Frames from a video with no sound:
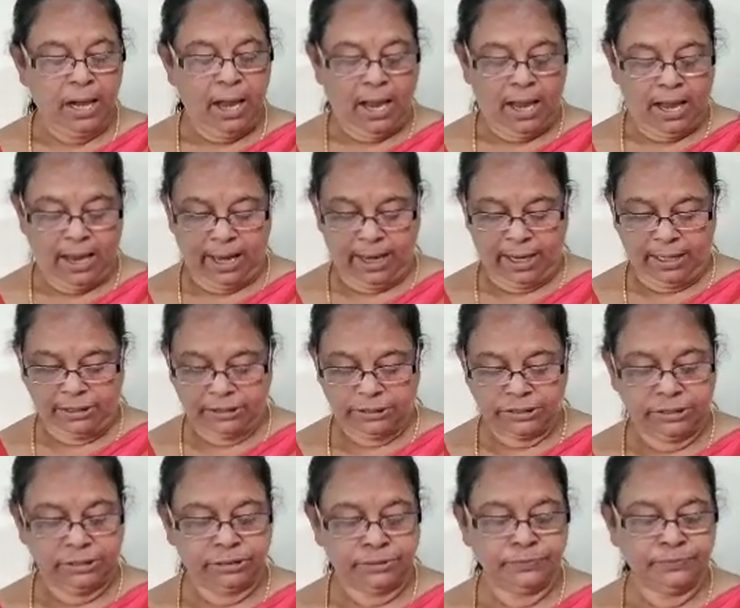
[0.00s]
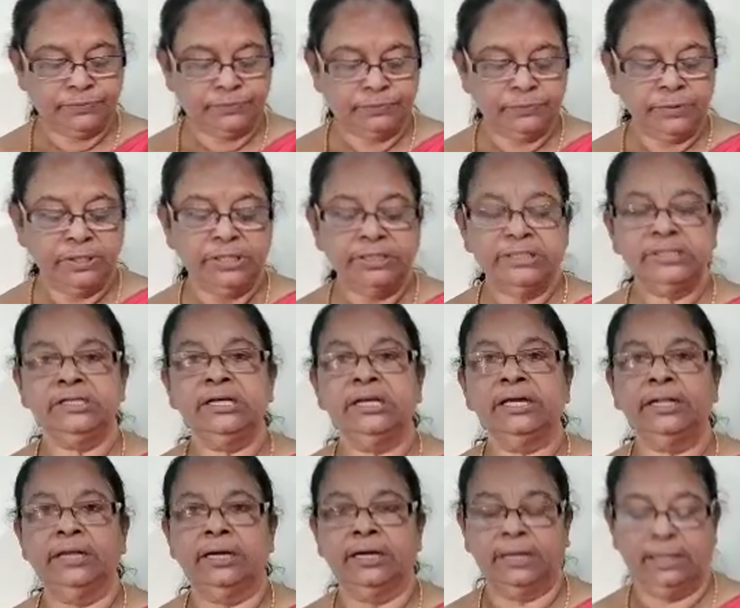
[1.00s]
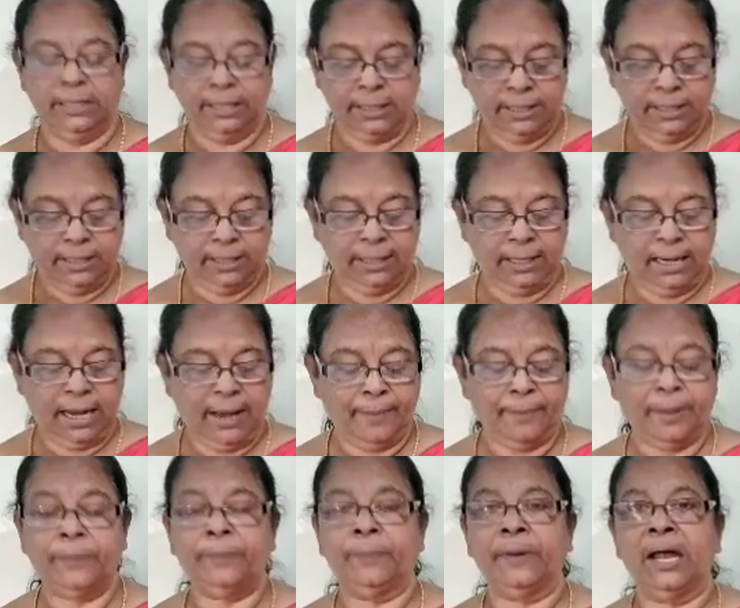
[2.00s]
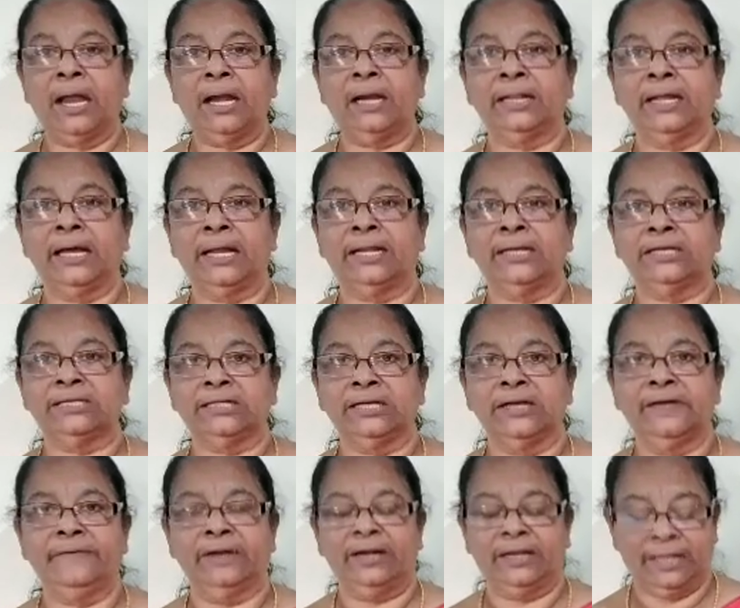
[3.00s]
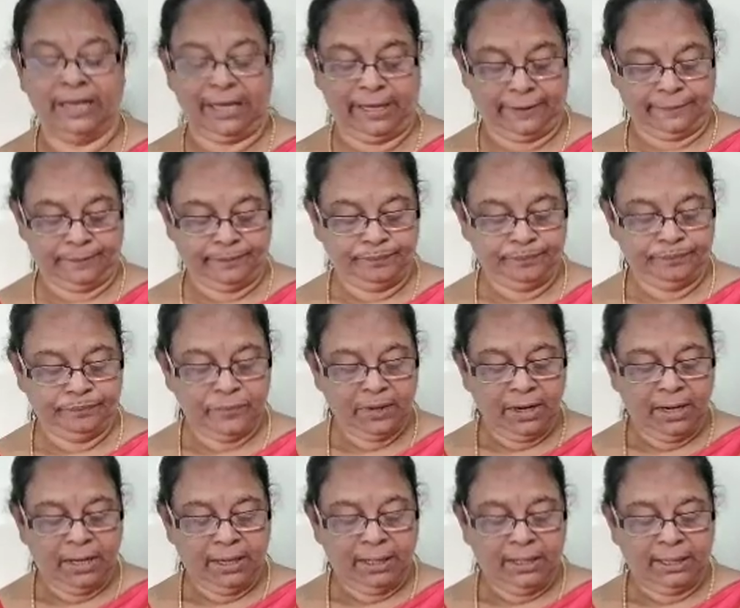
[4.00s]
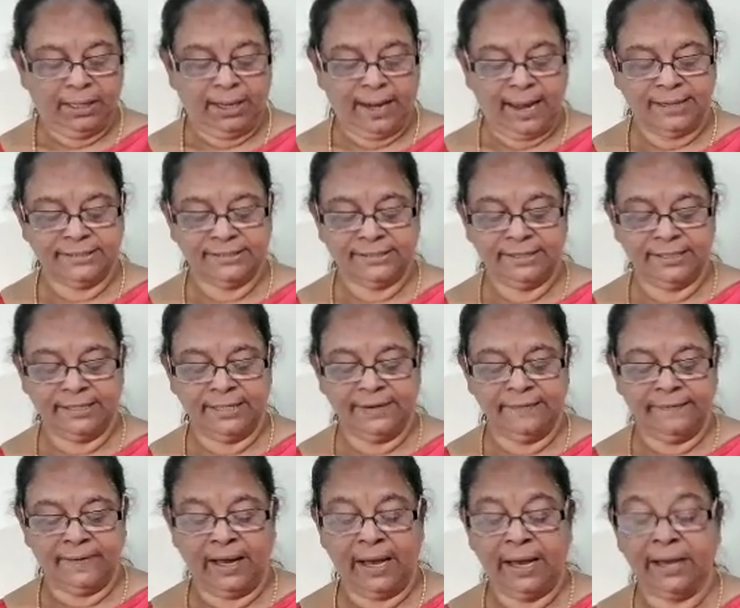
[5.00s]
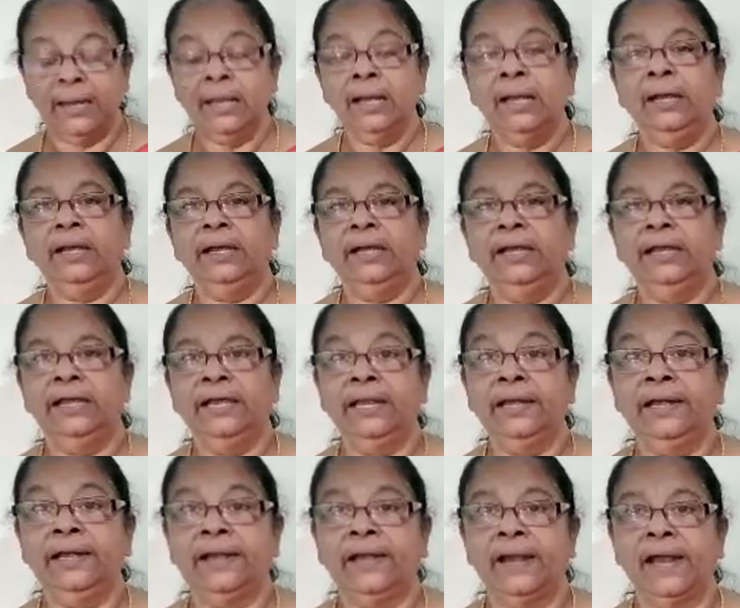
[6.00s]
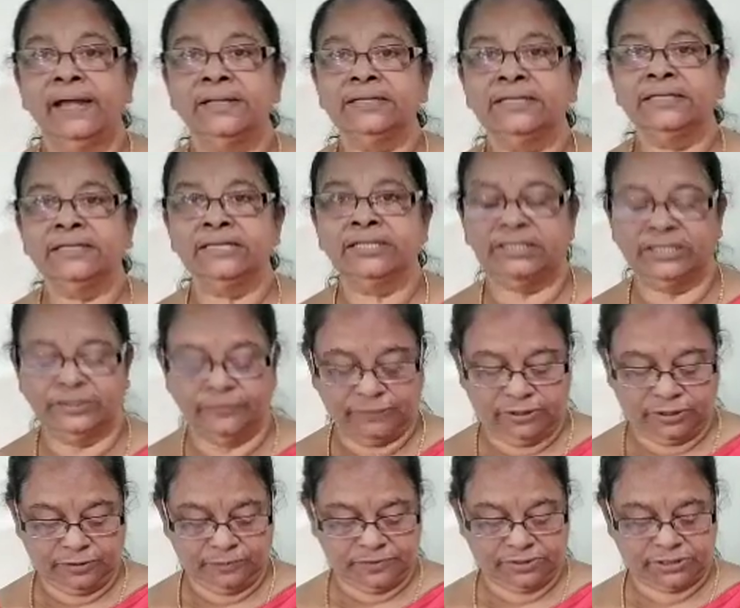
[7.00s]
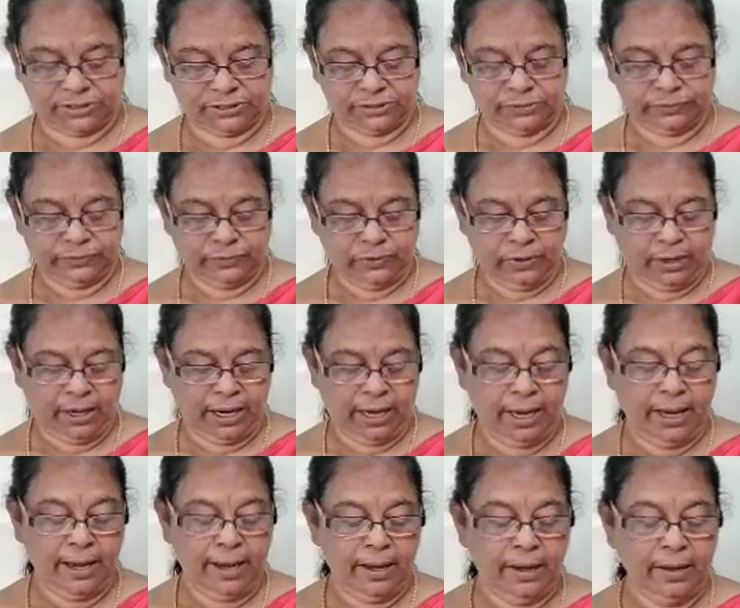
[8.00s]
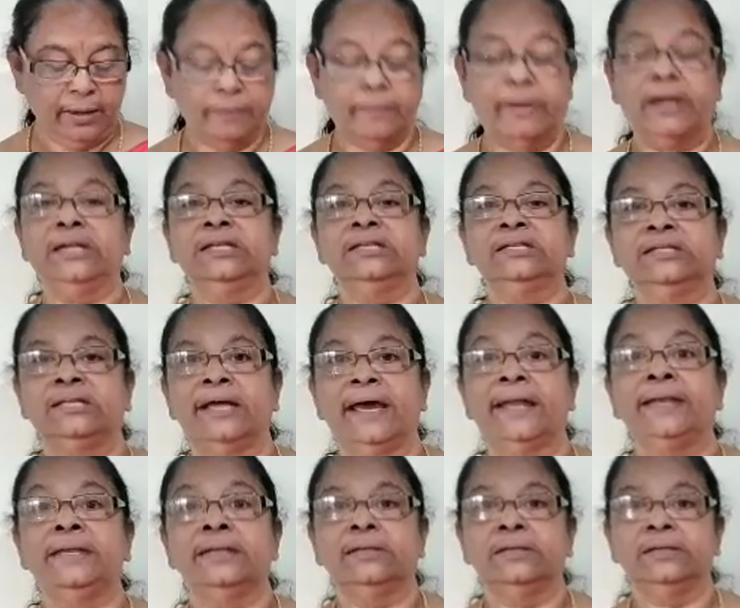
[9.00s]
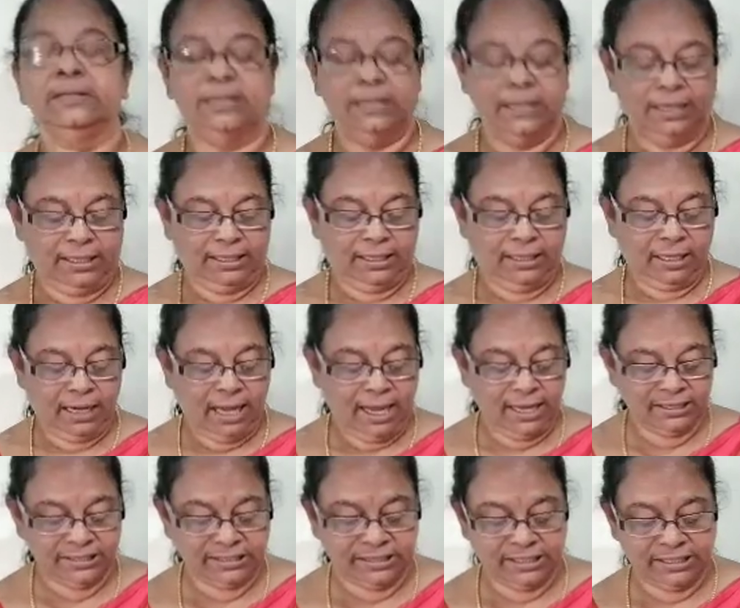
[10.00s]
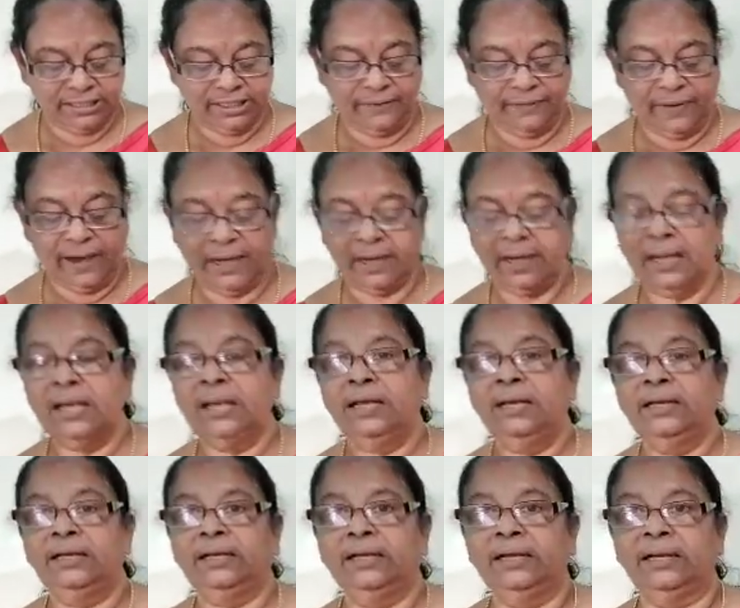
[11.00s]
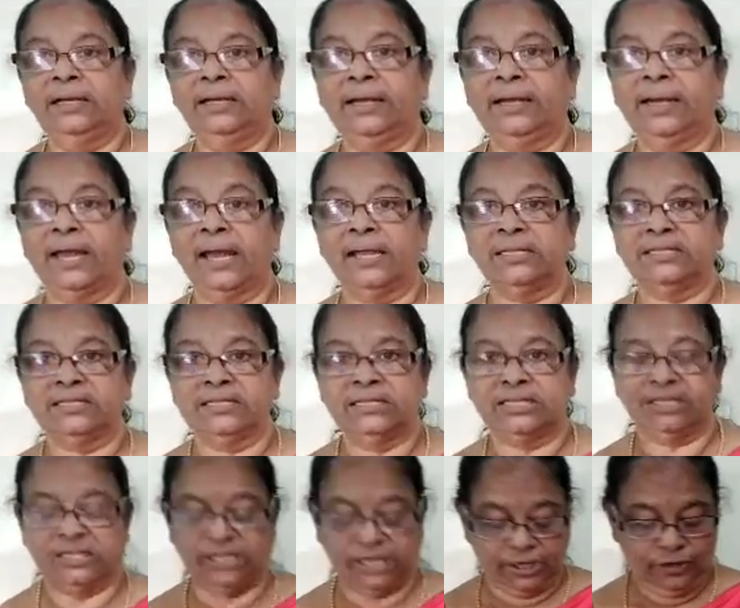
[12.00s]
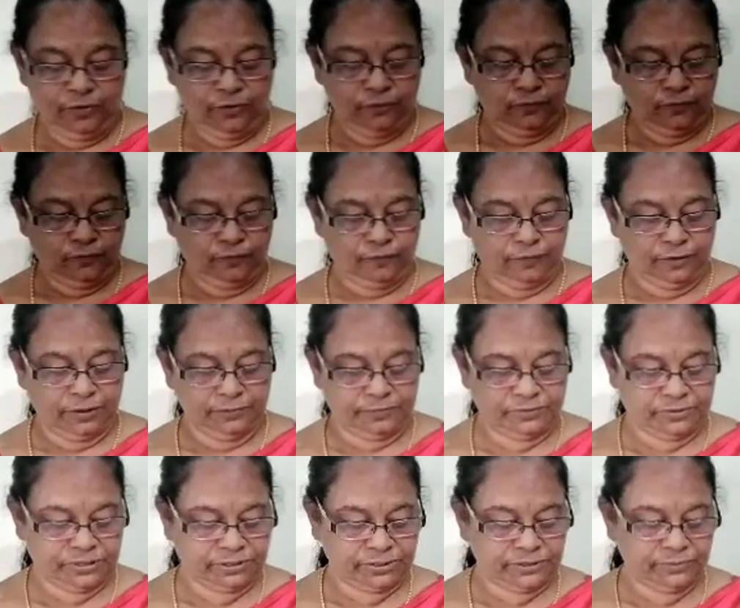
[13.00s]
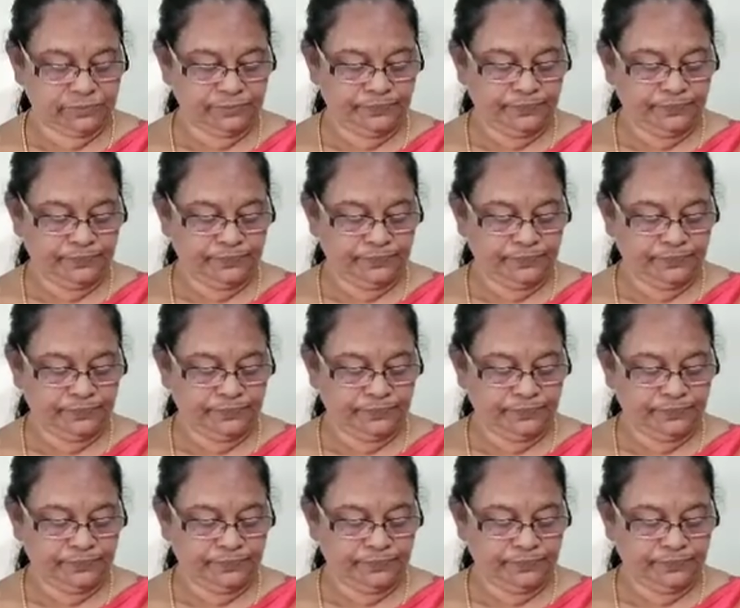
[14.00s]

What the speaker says: and see the grammar part that is given there. Transitive and intransitive verbs. Okay, what is that? Transitive and intransitive verbs.